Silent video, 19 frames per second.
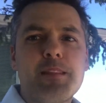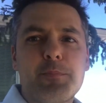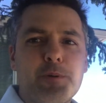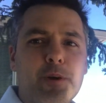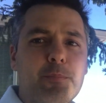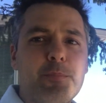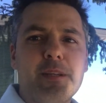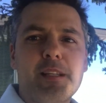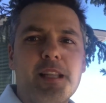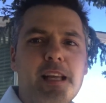
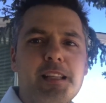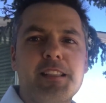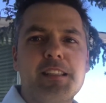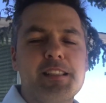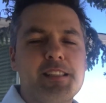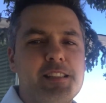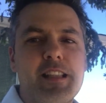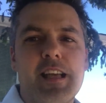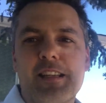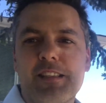property like
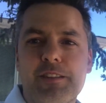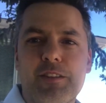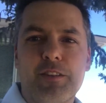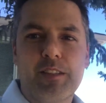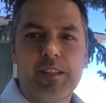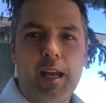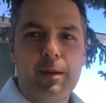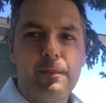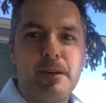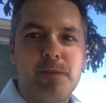this does
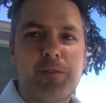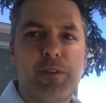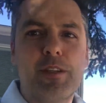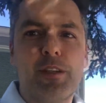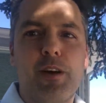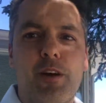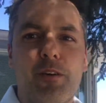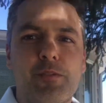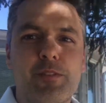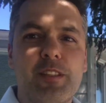not come up
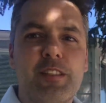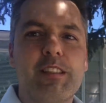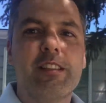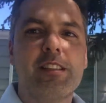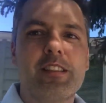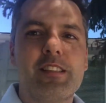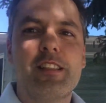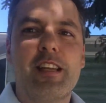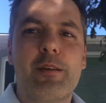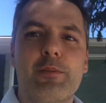very often in
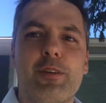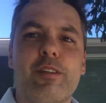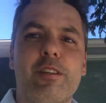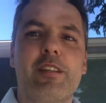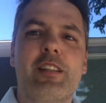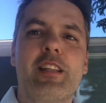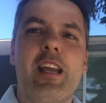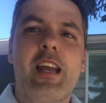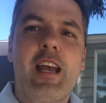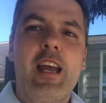this
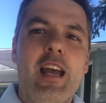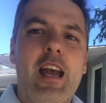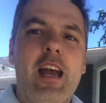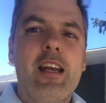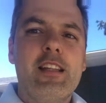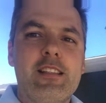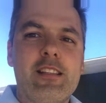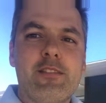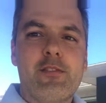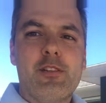neighborhood.
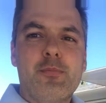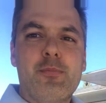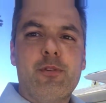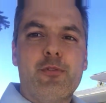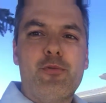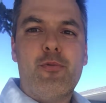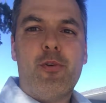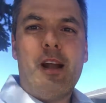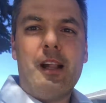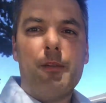It is very
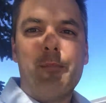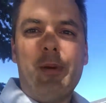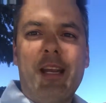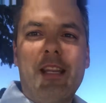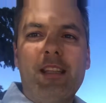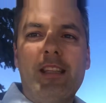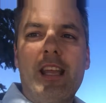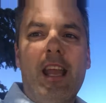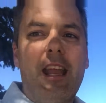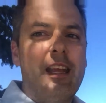well
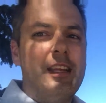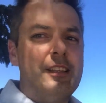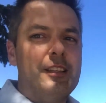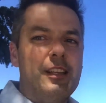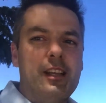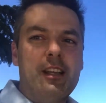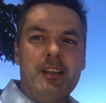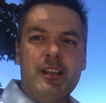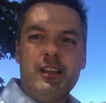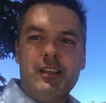maintained,
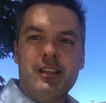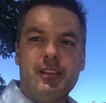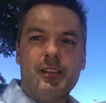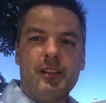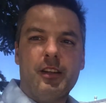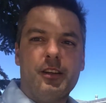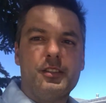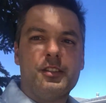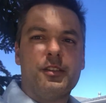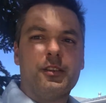
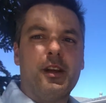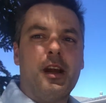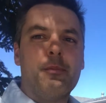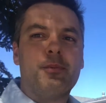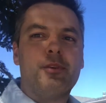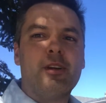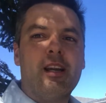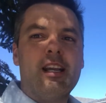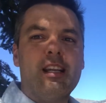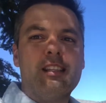lots of
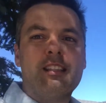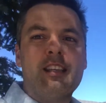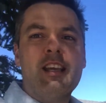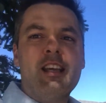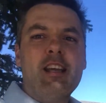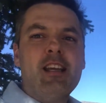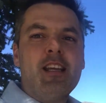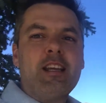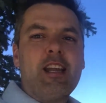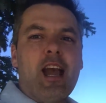upgrades,
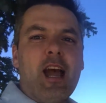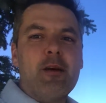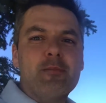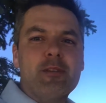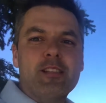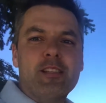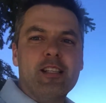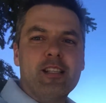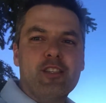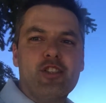
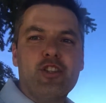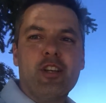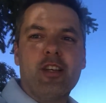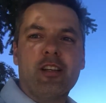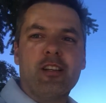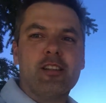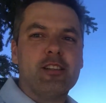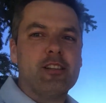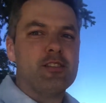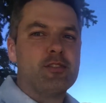cabinet,
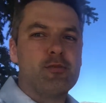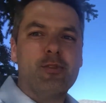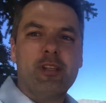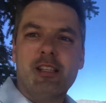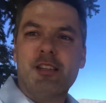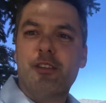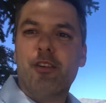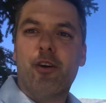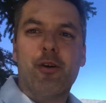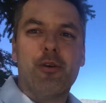shingles,
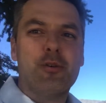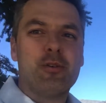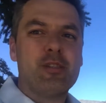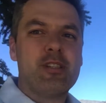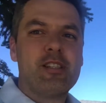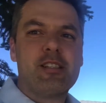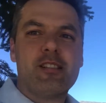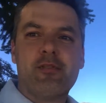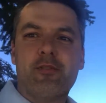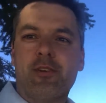
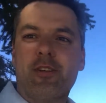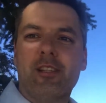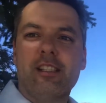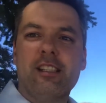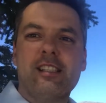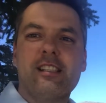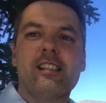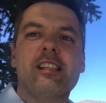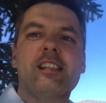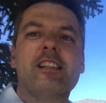windows,
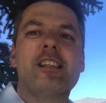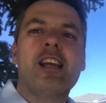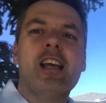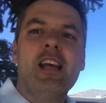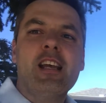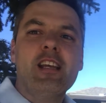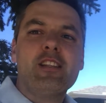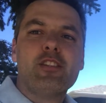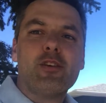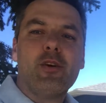furnaces.
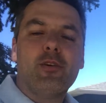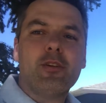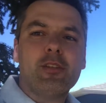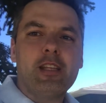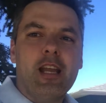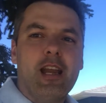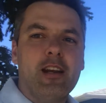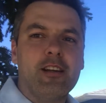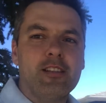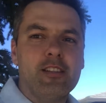It's all
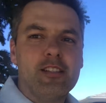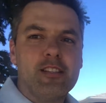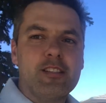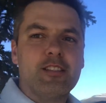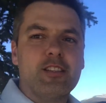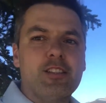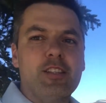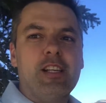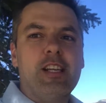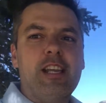there.
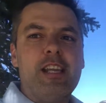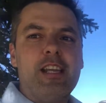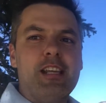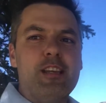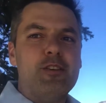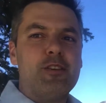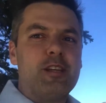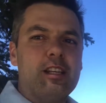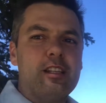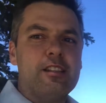It's turnkey.
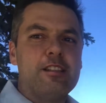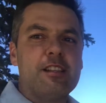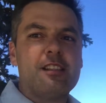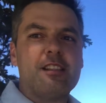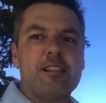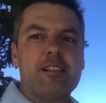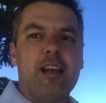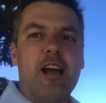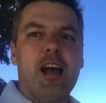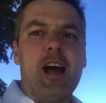You can
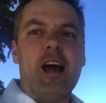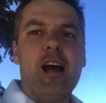just